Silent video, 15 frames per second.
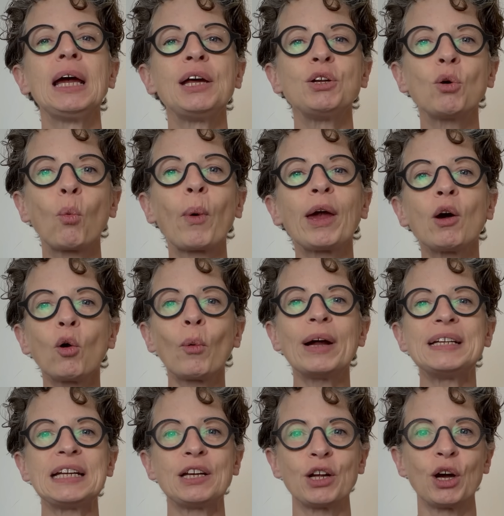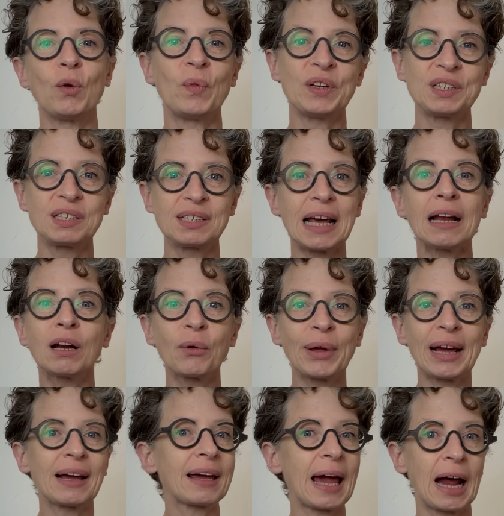Now, we already know that celery
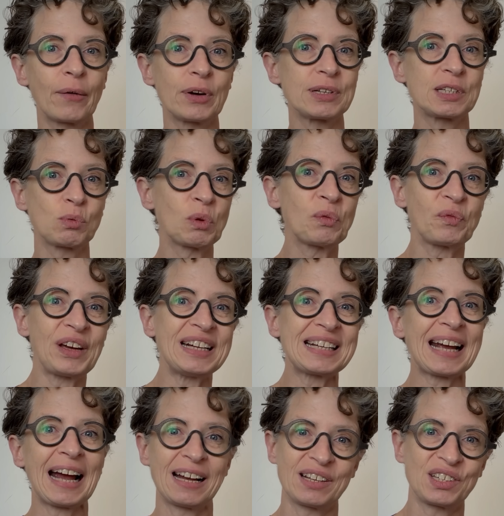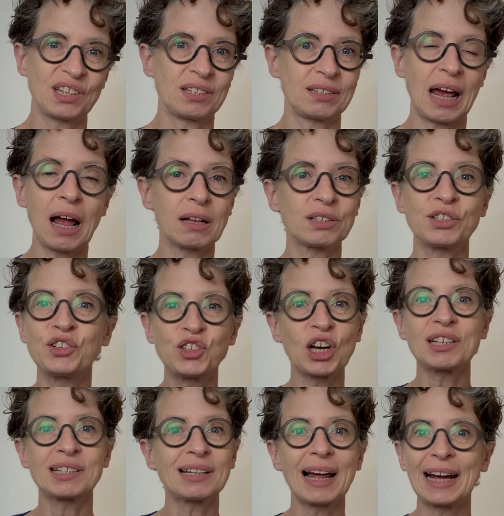and carrots will feed cancer cells,
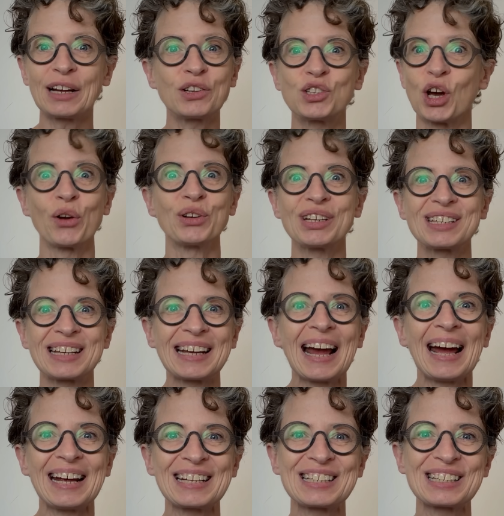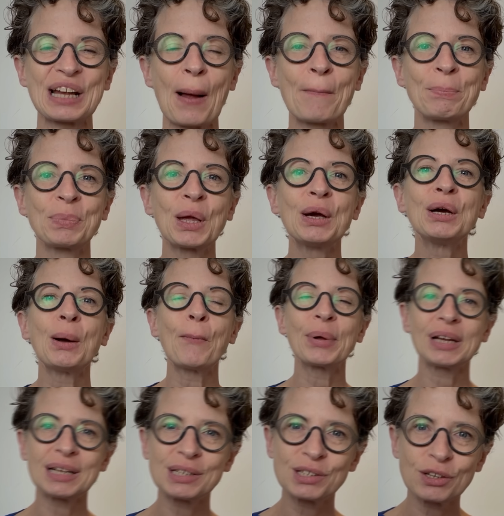just like donuts and cakes. But
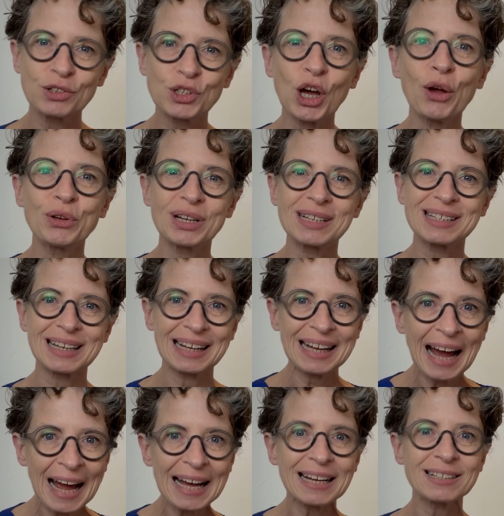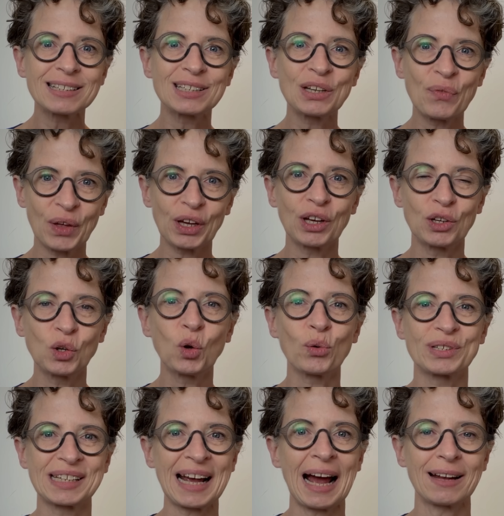it's the donuts and cakes that can
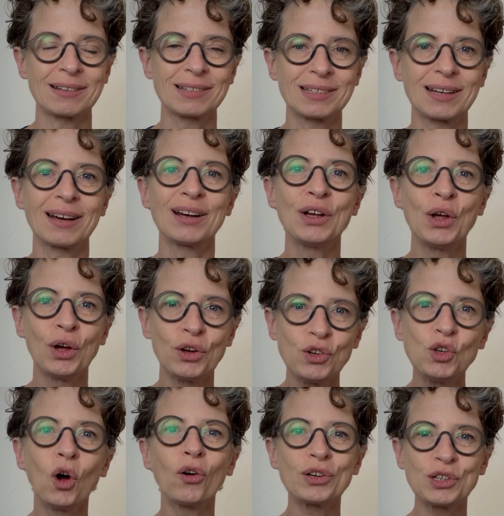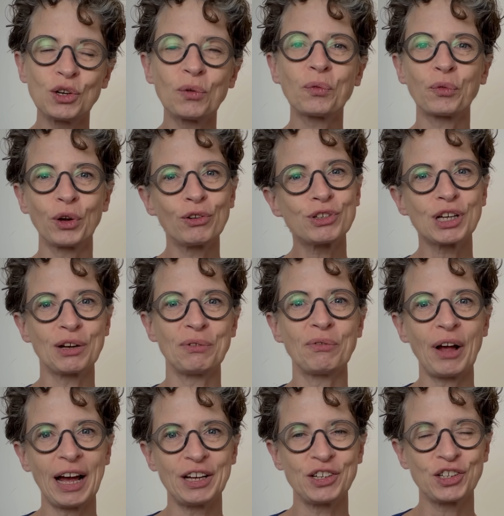cause cancer, not your fruit and
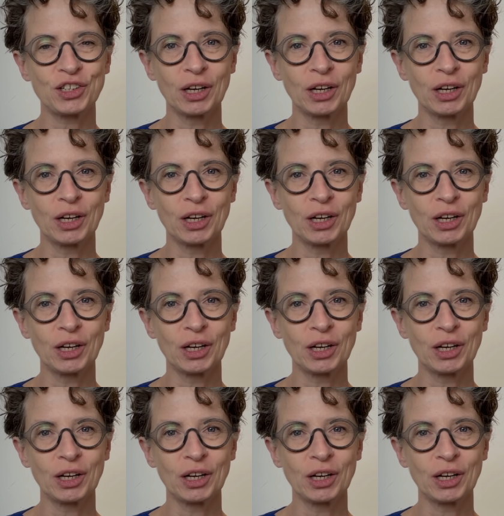veg.